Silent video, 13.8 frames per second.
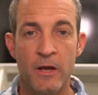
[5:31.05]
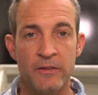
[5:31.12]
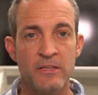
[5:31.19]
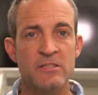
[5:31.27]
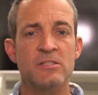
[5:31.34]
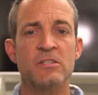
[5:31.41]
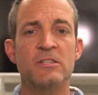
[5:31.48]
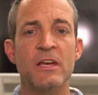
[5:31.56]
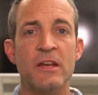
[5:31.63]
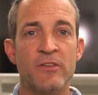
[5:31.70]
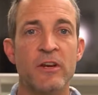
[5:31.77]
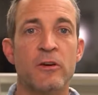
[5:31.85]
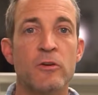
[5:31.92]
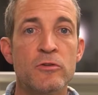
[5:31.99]
This is just kind
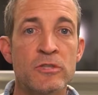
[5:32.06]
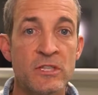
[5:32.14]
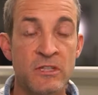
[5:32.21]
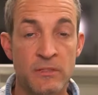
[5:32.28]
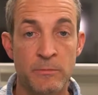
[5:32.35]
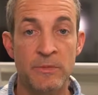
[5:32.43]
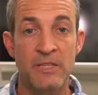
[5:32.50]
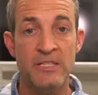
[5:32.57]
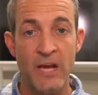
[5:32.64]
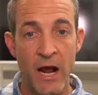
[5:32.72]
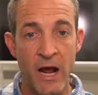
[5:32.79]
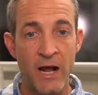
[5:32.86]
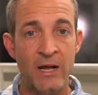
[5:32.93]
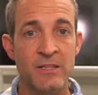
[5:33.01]
of introducing some of these
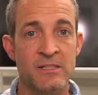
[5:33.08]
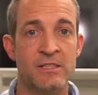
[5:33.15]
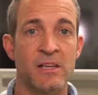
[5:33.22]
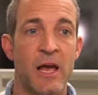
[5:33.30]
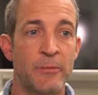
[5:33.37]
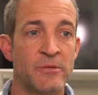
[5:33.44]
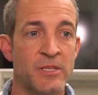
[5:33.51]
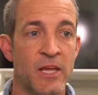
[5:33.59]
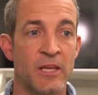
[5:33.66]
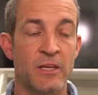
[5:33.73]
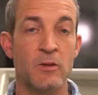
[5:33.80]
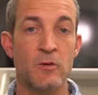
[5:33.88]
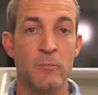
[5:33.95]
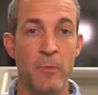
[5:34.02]
concepts that
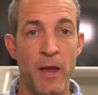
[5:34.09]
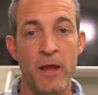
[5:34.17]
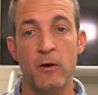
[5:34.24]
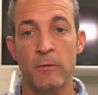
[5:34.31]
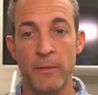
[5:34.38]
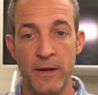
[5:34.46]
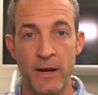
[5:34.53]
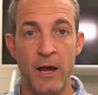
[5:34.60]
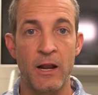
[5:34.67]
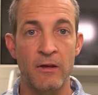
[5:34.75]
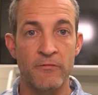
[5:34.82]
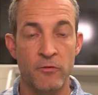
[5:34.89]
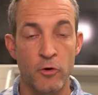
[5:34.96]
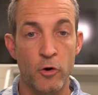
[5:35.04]
you may or may not
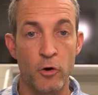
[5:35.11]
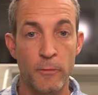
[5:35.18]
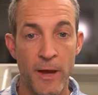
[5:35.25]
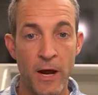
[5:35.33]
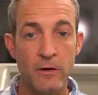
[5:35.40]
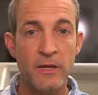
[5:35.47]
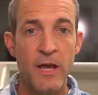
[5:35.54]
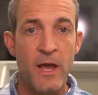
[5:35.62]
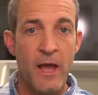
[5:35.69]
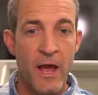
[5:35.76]
have heard about